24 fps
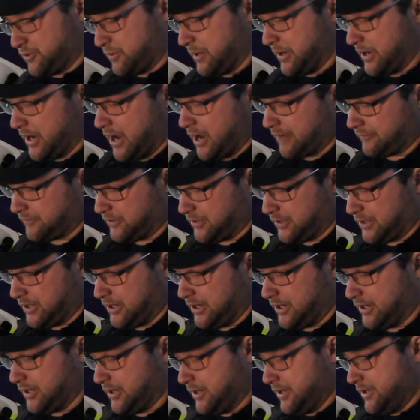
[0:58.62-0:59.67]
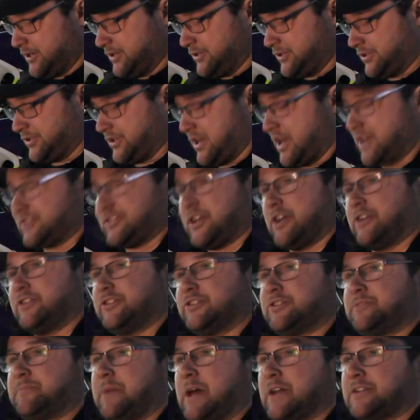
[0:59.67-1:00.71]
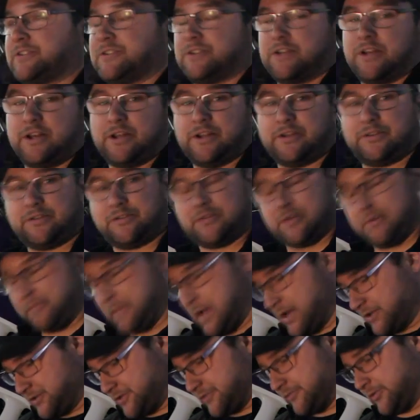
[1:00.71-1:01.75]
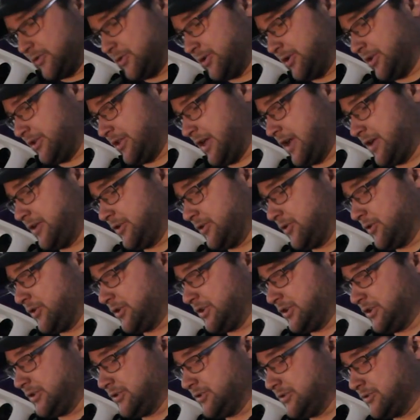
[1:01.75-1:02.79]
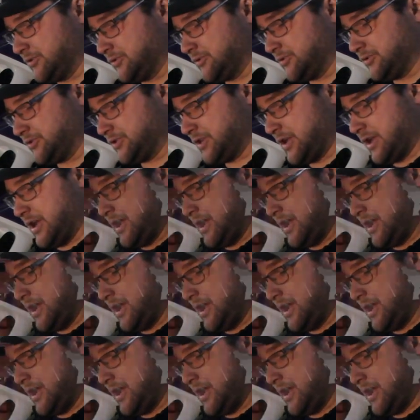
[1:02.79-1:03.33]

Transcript: quite often here just has all your specs in it, amounts of oil that you're going to use.